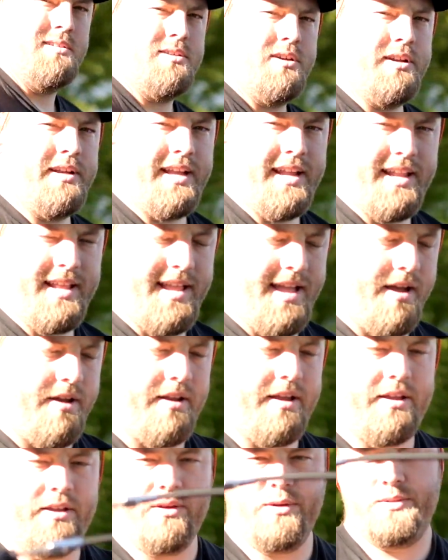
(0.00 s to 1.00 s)
So to get it out,
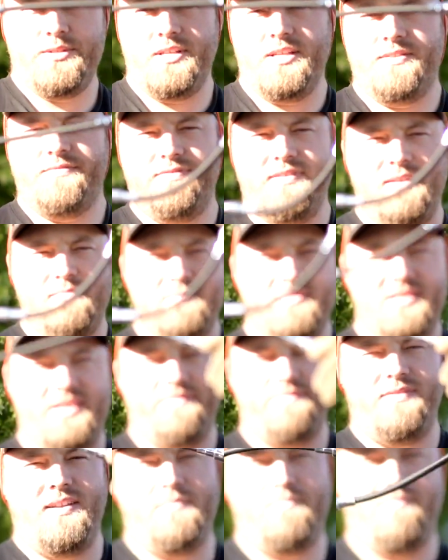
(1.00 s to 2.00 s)
I use this flimsy
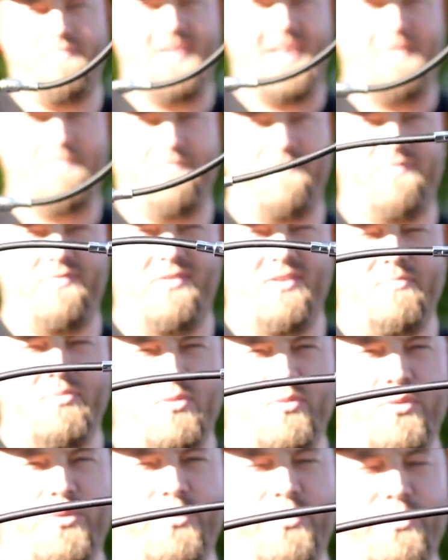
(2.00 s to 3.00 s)
flip-flap
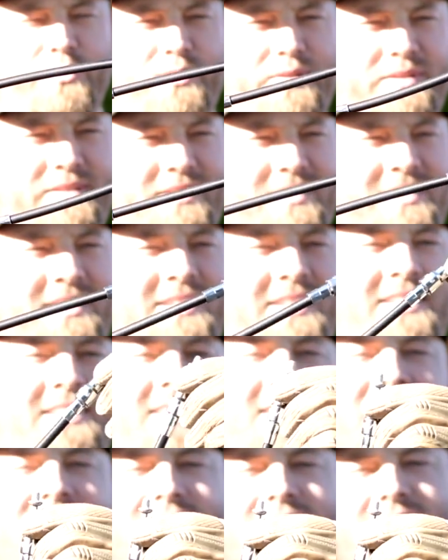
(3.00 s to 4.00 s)
flipperoo.
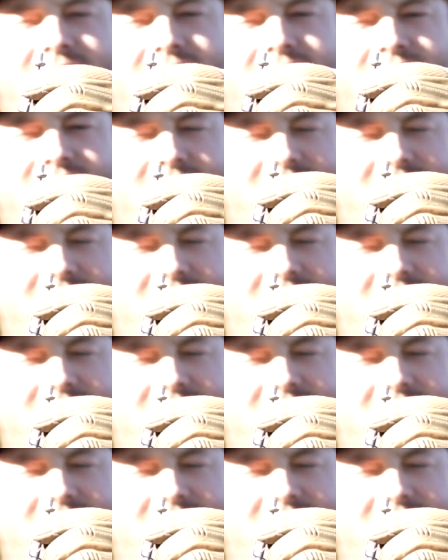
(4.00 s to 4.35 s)
And